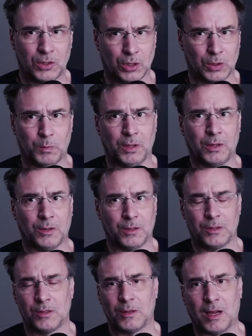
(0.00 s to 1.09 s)
just
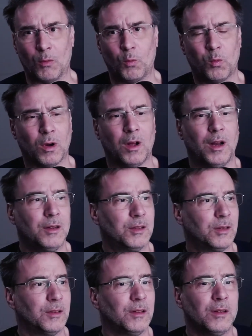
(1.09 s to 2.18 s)
because I want
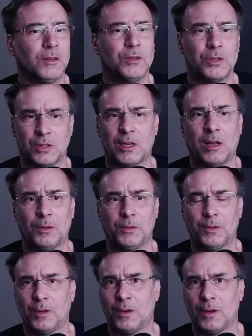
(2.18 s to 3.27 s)
it to
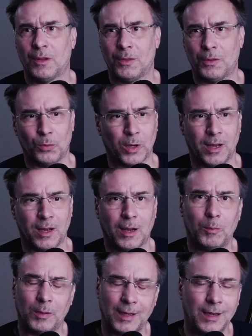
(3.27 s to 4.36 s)
sound the way I
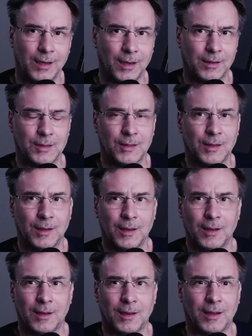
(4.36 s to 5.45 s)
played it.
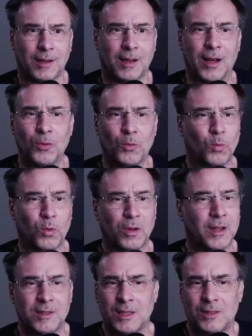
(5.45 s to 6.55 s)
I don't want
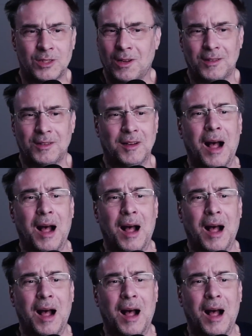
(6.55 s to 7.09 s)
it. It's not.